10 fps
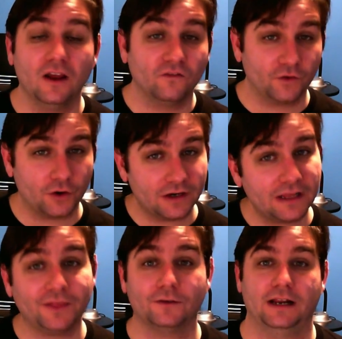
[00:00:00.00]
For your
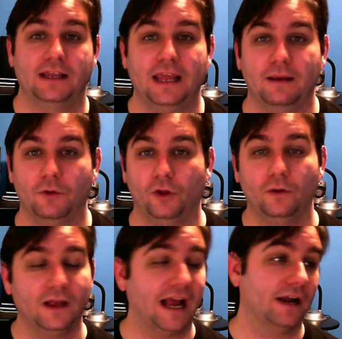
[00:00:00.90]
ethernet
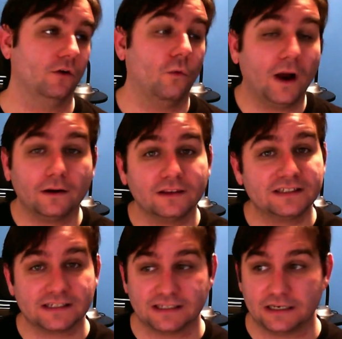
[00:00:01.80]
cable, I know wireless
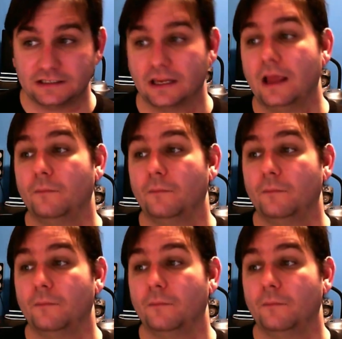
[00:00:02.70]
exists,